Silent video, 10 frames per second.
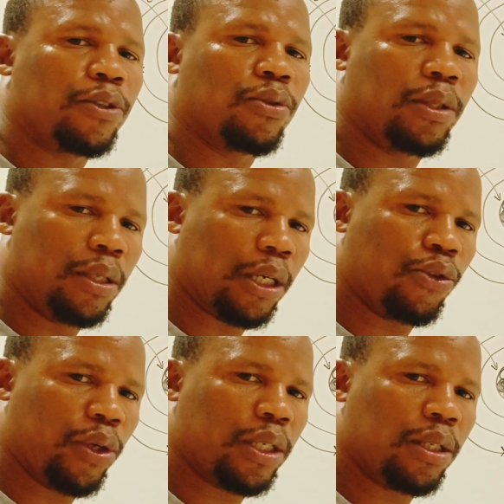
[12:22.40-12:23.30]
not
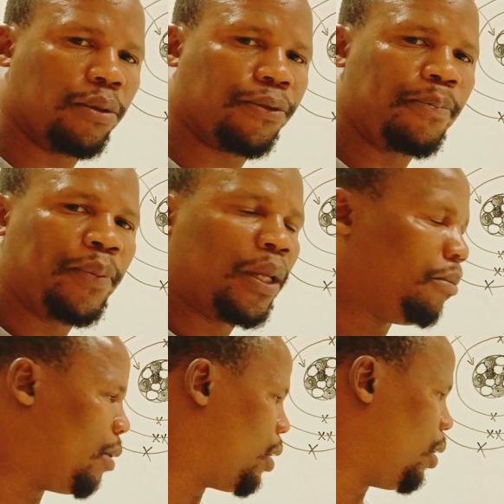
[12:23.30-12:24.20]
radioactive,
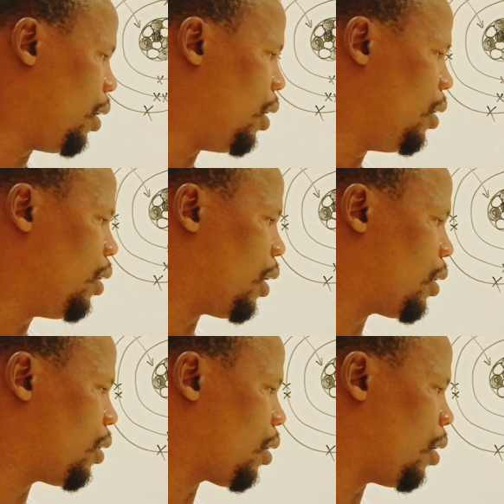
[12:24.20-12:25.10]
but adding
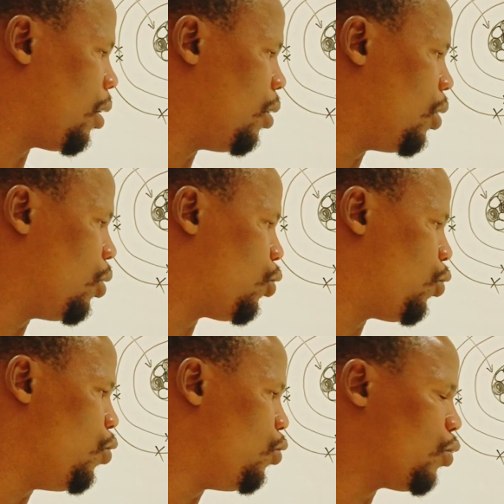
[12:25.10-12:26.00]
extra
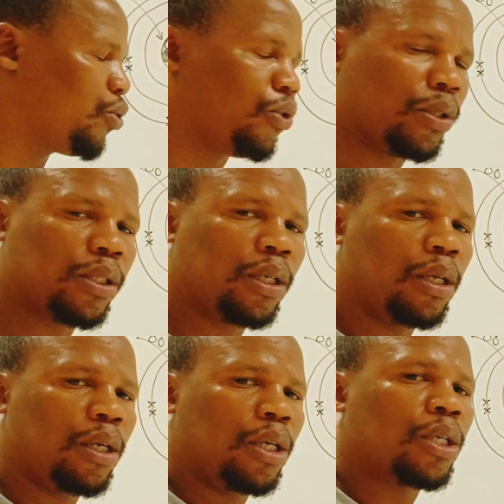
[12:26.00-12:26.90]
2 neutrons
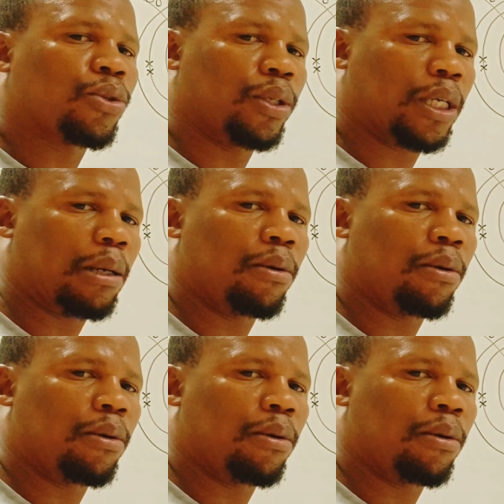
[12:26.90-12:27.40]
to the